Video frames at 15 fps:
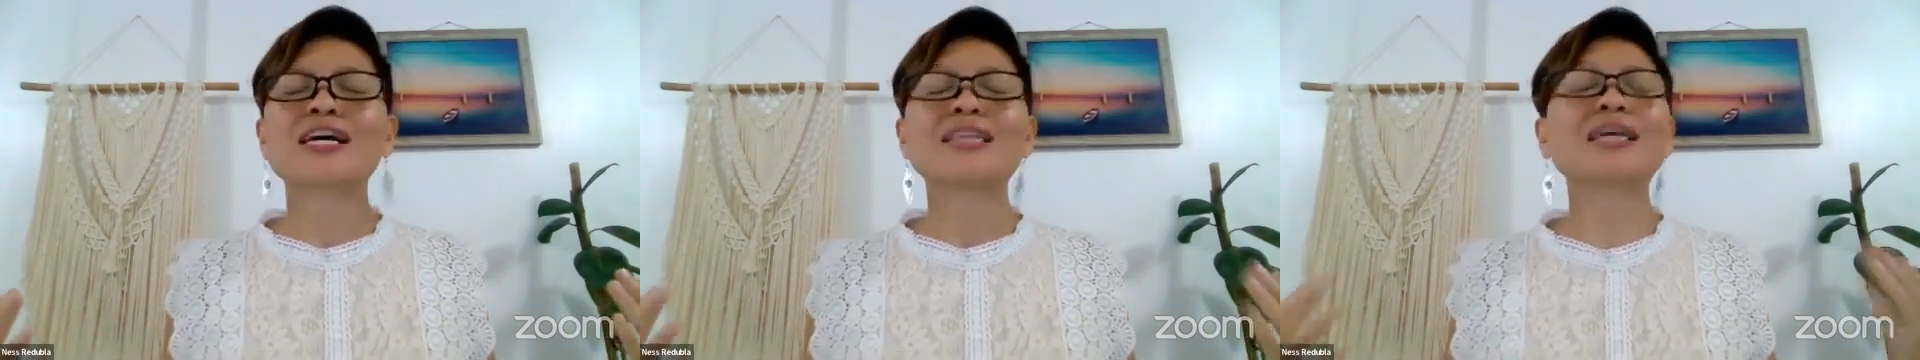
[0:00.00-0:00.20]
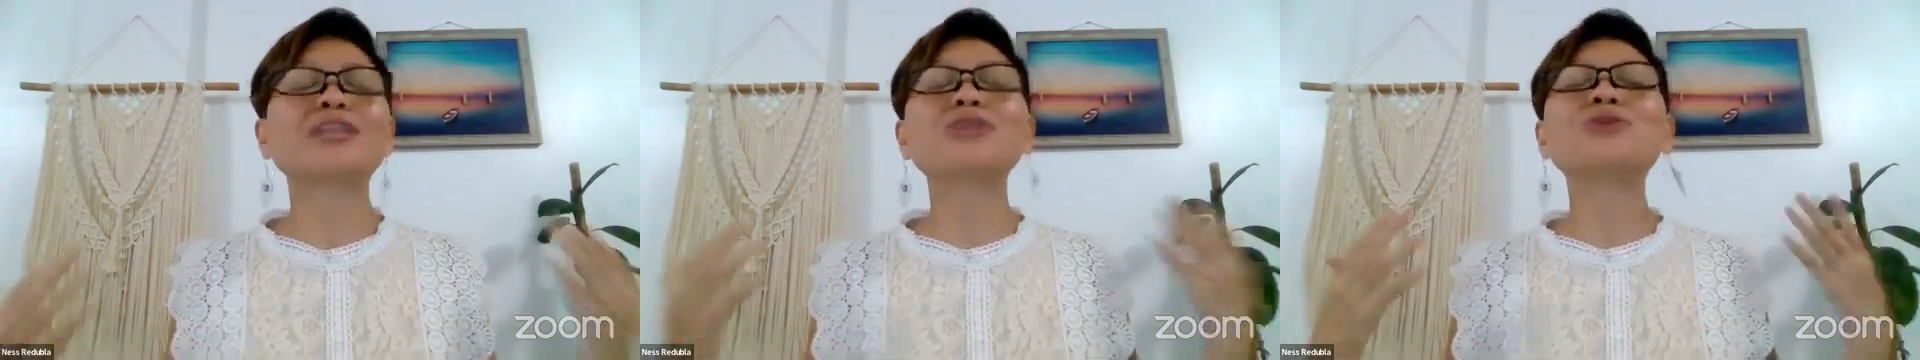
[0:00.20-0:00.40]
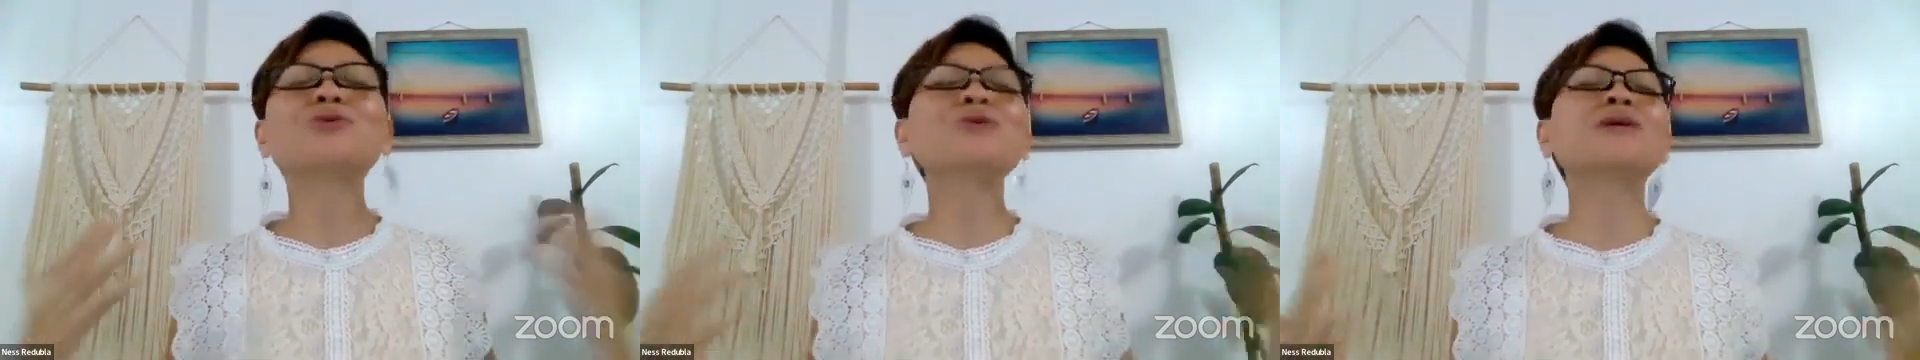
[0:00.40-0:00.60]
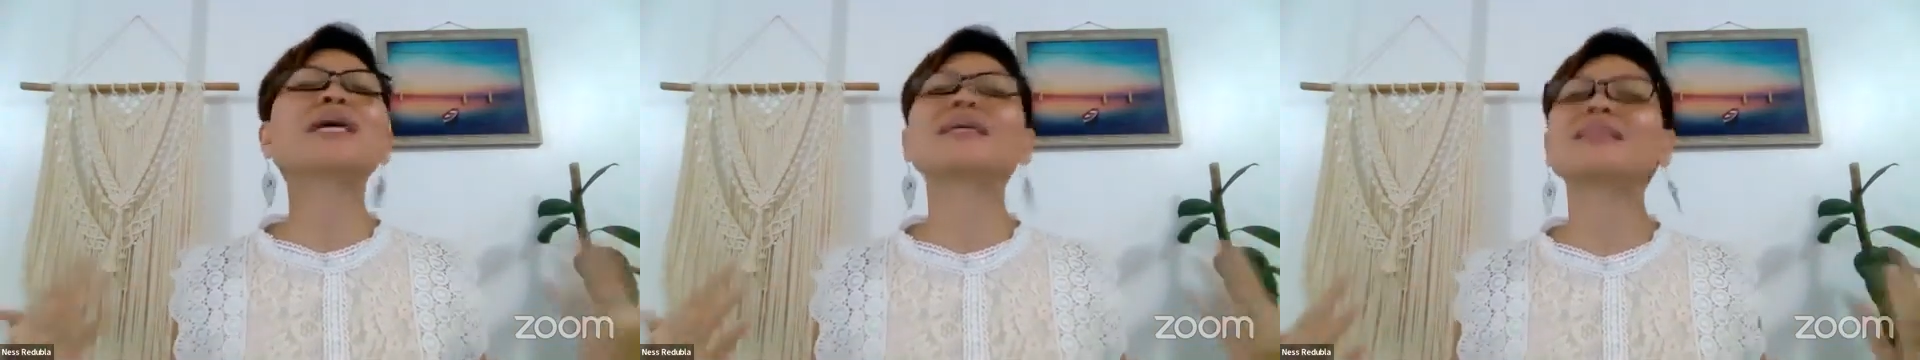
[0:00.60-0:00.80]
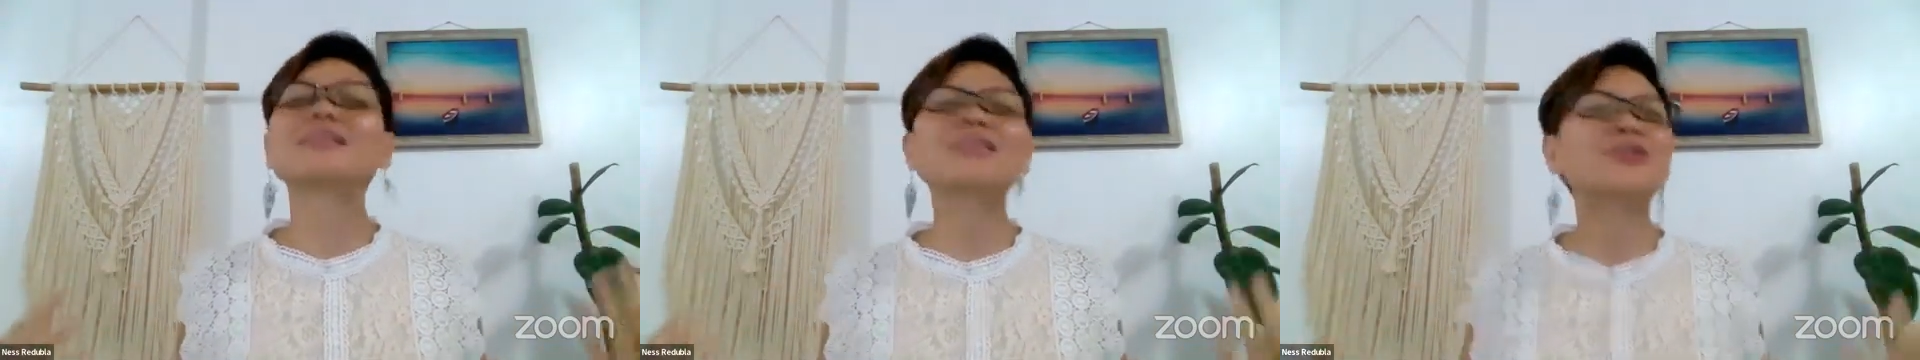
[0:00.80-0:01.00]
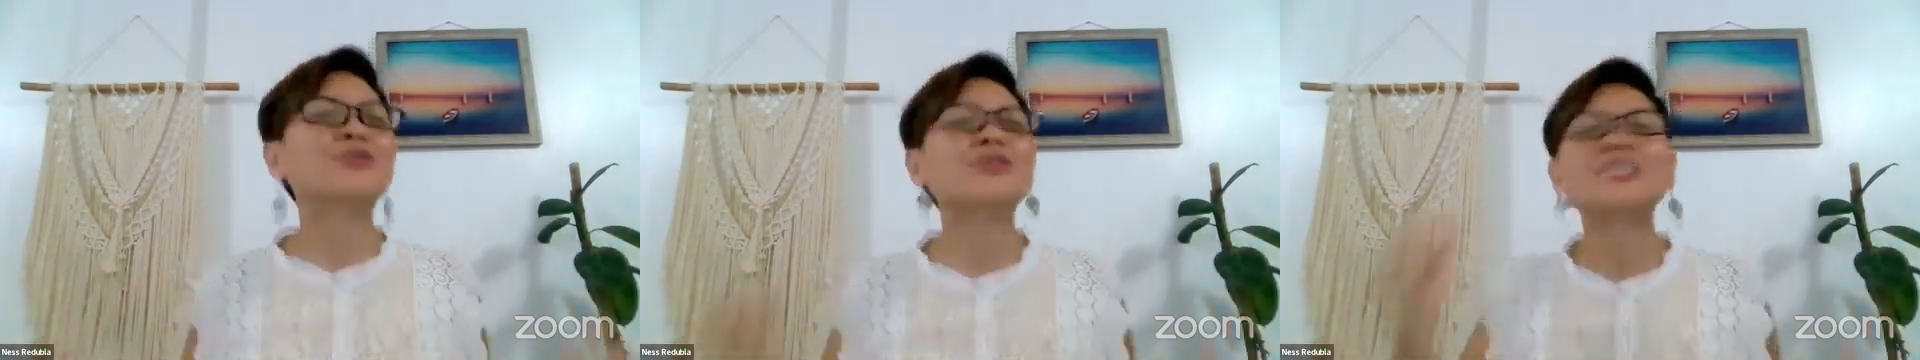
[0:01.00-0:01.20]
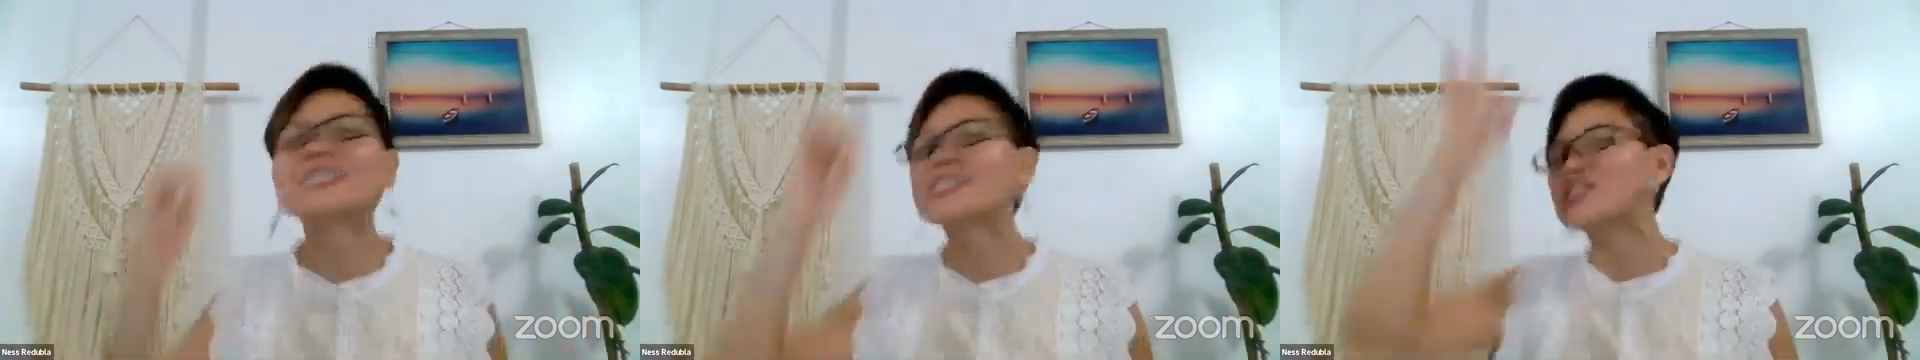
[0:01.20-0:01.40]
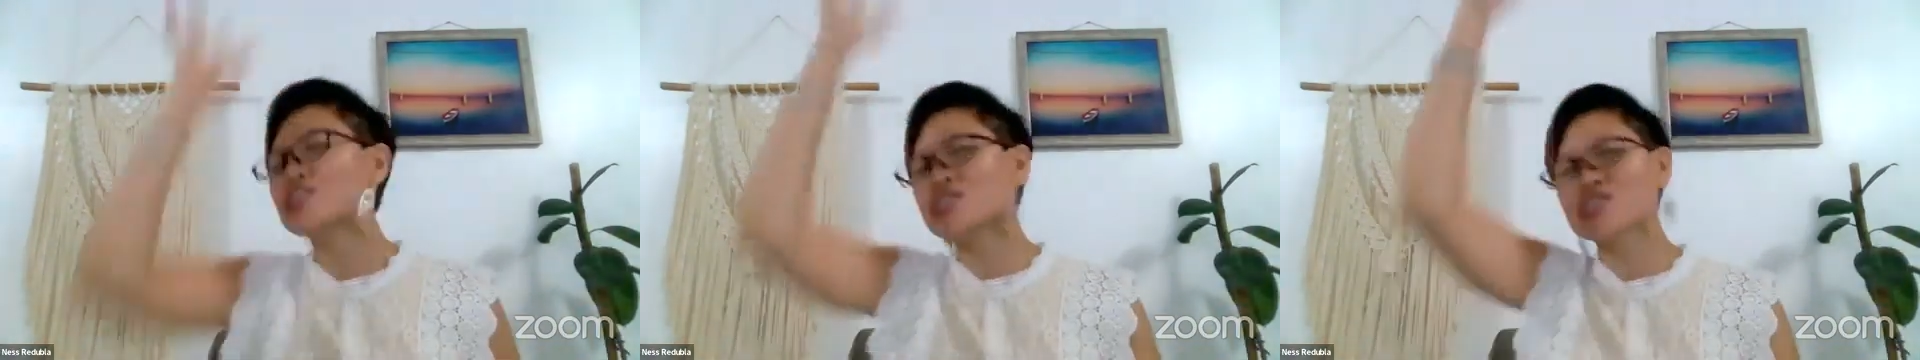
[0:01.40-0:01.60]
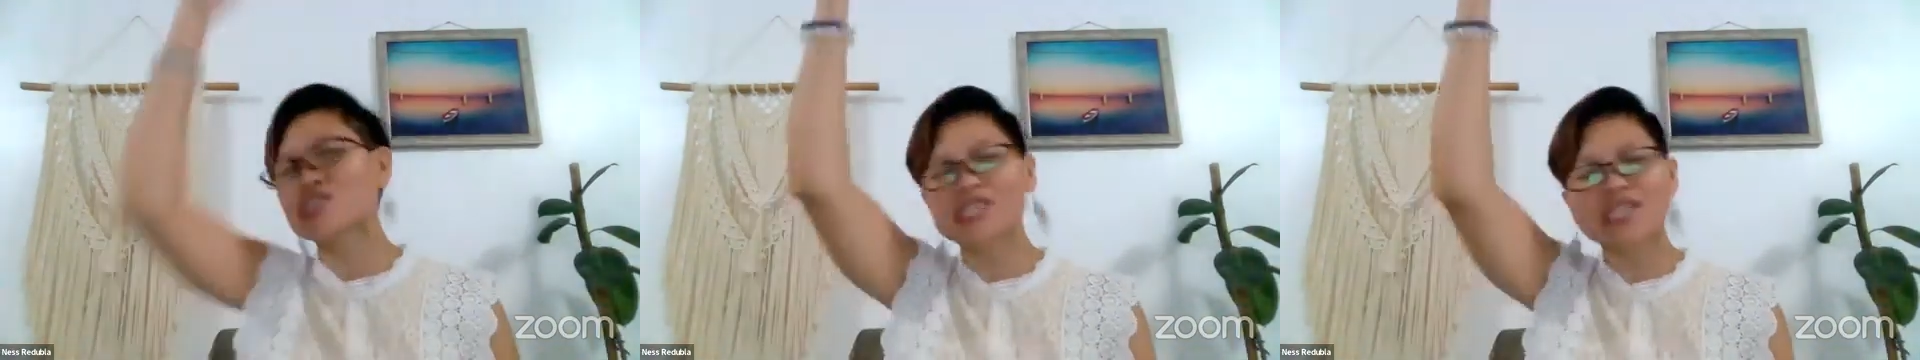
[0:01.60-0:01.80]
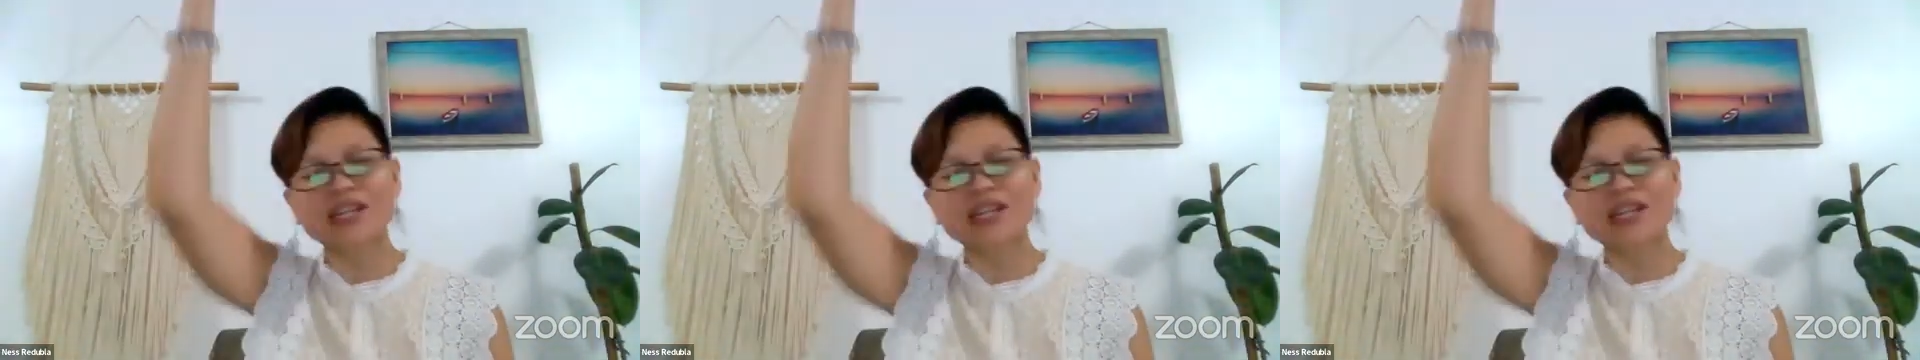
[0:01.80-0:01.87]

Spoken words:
that you can literally just